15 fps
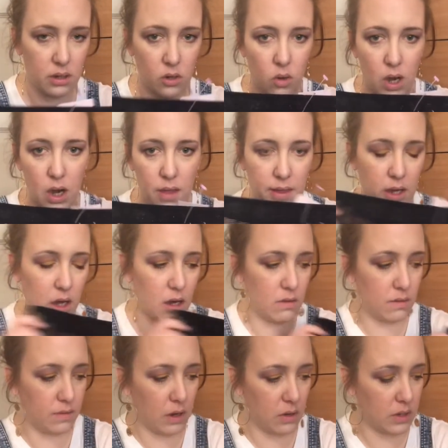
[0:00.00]
I quite like the colour
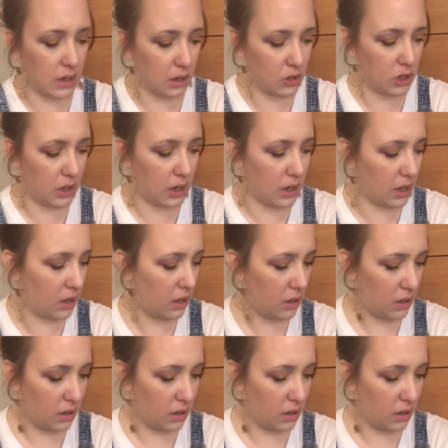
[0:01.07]
of those, actually.